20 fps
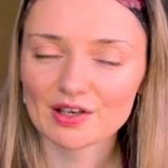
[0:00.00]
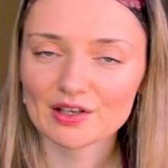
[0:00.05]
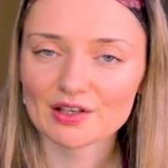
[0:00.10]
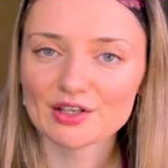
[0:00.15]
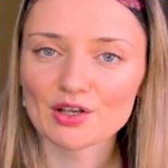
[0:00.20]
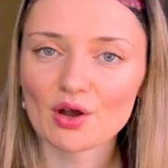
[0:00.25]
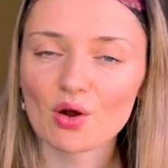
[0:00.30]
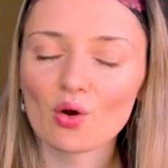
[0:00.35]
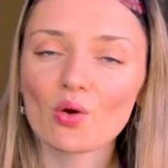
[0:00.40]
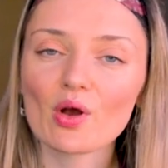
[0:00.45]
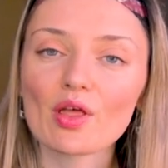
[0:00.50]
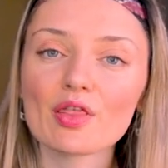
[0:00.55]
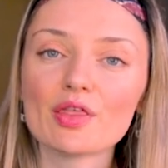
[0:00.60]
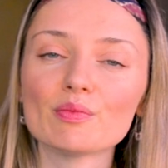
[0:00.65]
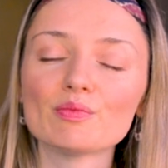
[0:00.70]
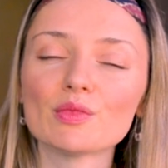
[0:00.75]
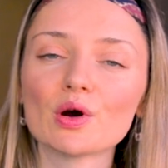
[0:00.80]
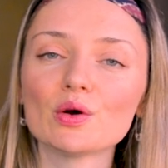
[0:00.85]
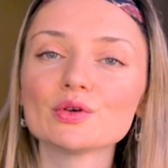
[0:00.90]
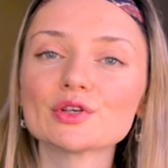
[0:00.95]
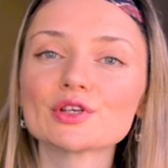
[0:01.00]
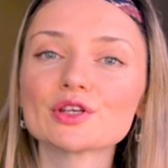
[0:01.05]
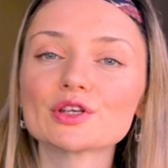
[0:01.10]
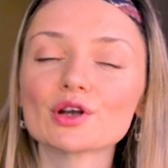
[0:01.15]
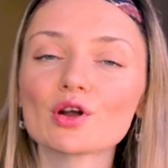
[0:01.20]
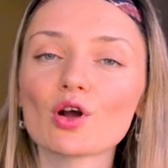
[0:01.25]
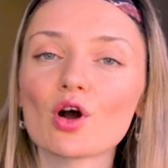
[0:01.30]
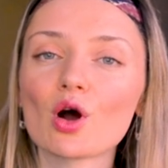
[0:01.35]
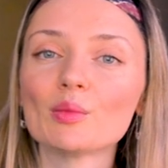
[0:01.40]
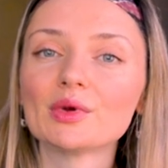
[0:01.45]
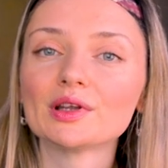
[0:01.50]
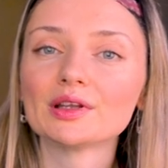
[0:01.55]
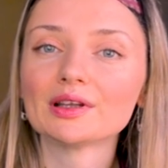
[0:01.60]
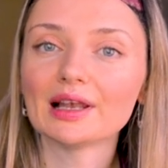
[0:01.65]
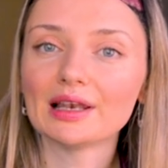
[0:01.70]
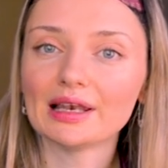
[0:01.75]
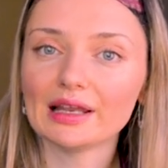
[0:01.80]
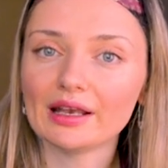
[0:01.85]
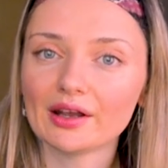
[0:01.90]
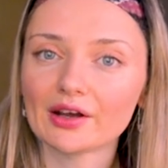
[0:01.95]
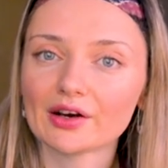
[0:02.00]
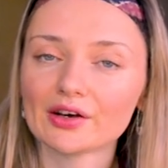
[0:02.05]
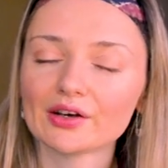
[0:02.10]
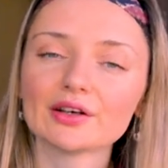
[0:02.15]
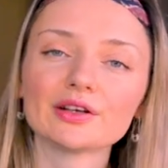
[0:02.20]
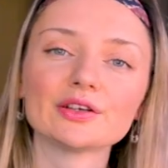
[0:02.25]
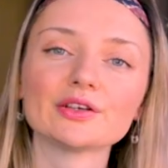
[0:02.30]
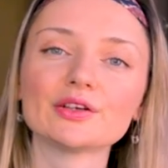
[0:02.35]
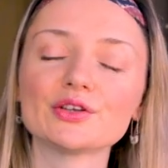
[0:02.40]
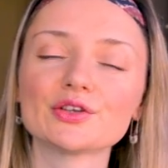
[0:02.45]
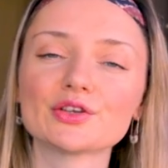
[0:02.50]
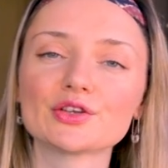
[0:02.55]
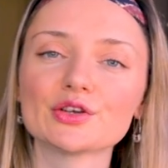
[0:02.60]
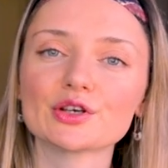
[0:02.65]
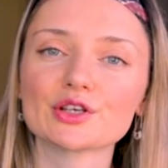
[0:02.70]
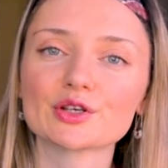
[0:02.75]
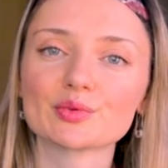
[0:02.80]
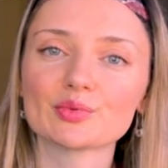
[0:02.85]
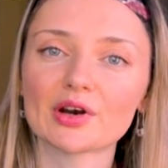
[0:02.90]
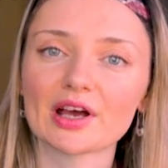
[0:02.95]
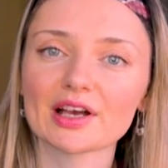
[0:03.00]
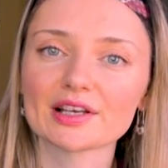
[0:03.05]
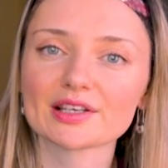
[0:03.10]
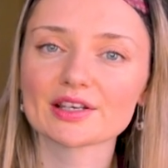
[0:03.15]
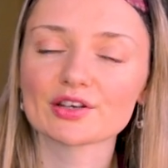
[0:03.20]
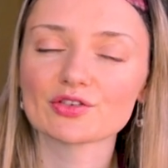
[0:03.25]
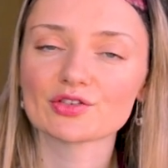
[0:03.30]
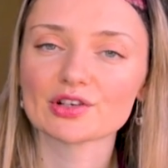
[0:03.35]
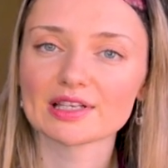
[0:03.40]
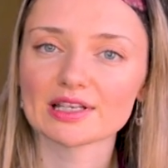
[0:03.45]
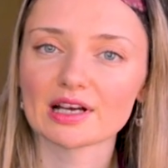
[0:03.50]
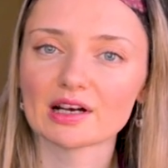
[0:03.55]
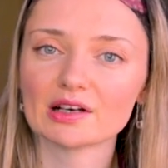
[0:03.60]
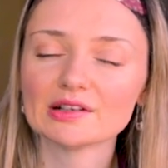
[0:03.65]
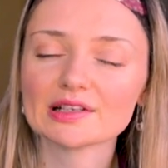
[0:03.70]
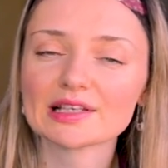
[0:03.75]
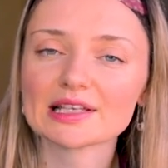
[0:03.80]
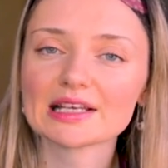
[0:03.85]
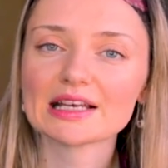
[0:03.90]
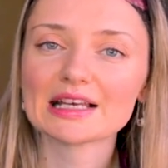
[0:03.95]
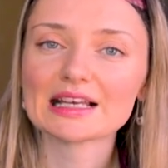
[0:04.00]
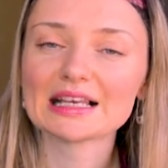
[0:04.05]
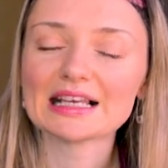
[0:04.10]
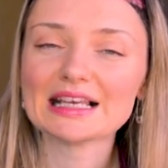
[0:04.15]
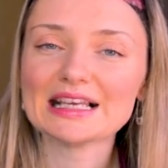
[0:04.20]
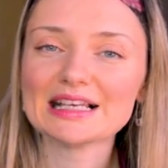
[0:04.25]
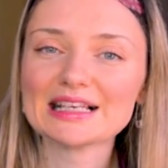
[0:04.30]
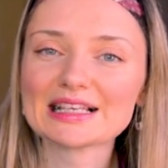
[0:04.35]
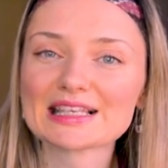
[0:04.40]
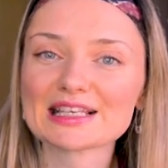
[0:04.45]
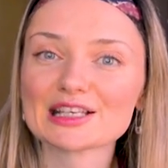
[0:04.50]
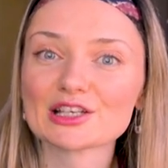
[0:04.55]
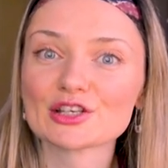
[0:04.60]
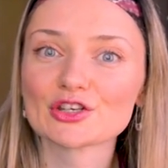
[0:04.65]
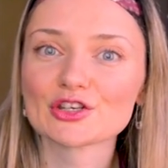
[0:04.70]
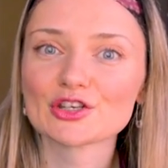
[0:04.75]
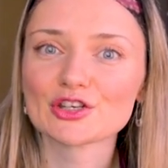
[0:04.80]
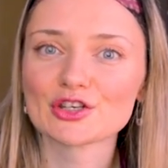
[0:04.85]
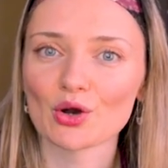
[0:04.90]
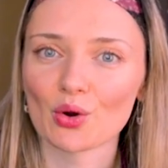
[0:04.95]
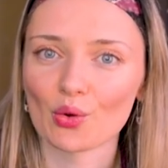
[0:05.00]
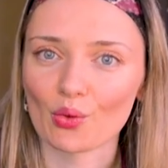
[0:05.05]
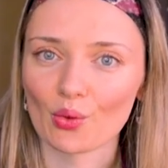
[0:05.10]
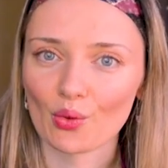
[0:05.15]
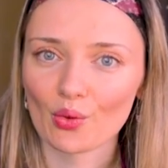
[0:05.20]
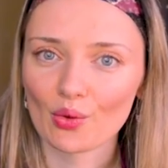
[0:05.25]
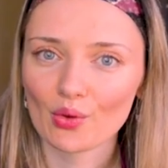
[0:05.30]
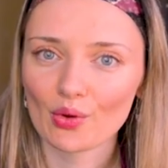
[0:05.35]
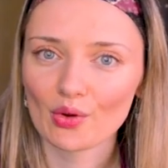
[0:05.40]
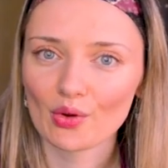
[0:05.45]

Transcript: So the most common linker to express result is so.